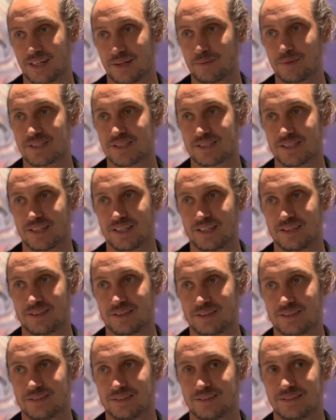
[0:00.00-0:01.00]
must say,
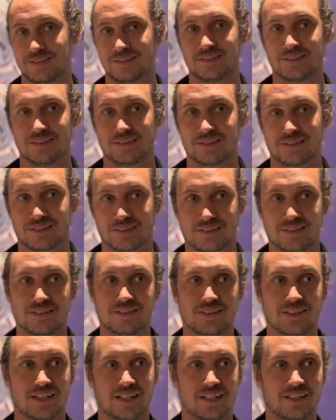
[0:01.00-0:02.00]

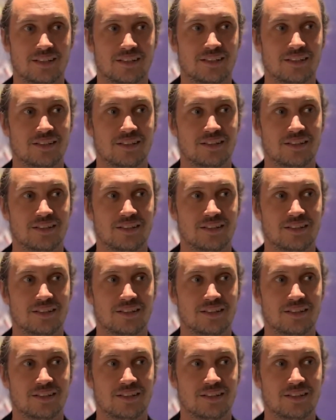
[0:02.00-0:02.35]
like,